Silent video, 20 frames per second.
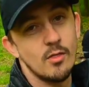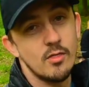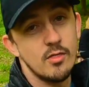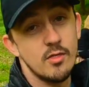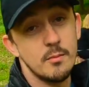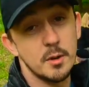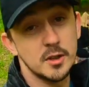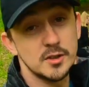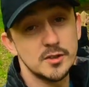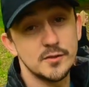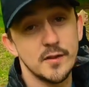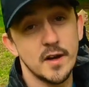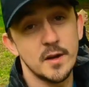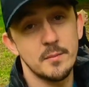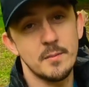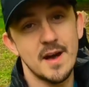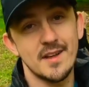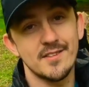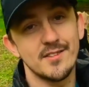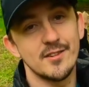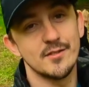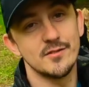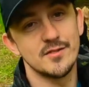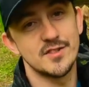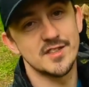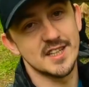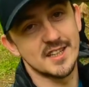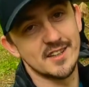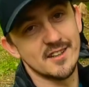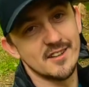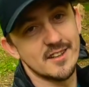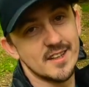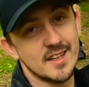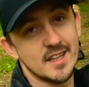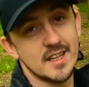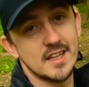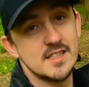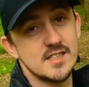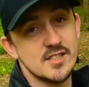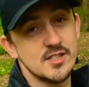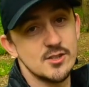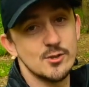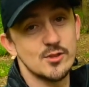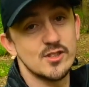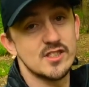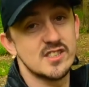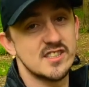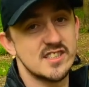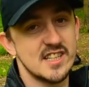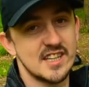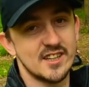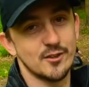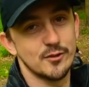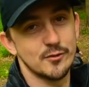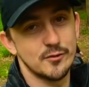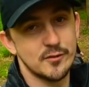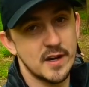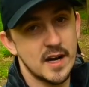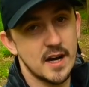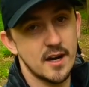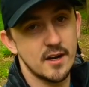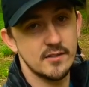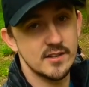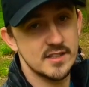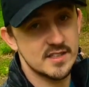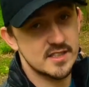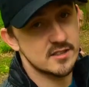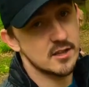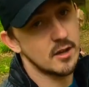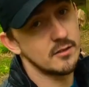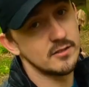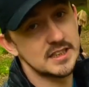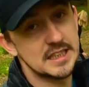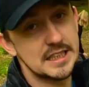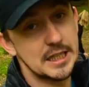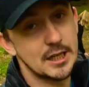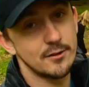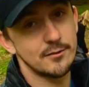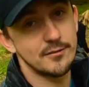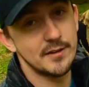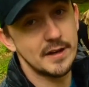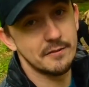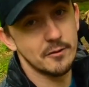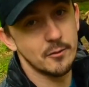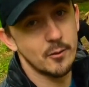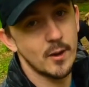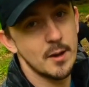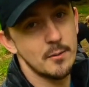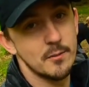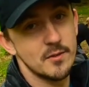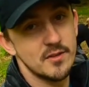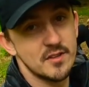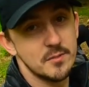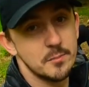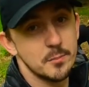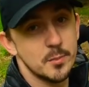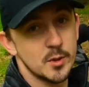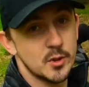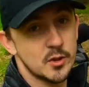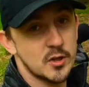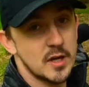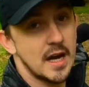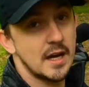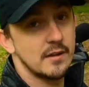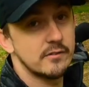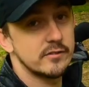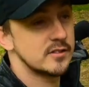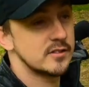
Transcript: The most fun method of signaling is to use a signal fire. This is obviously our favorite way within bushcraft.